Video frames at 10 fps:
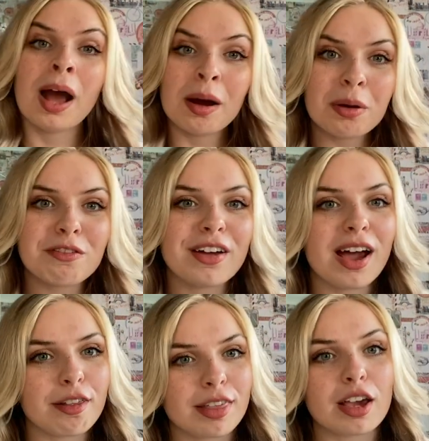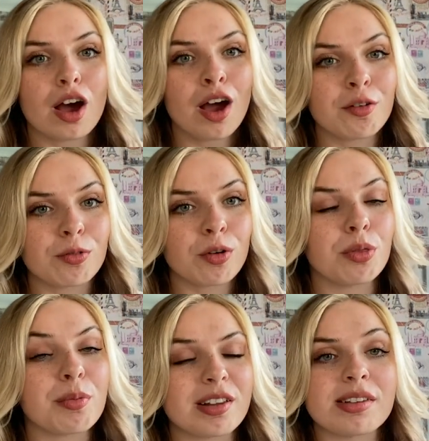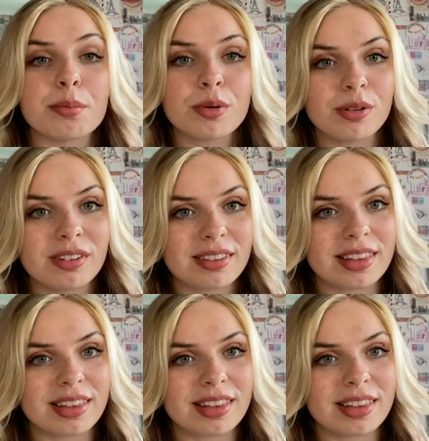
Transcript: However, I think overall the most important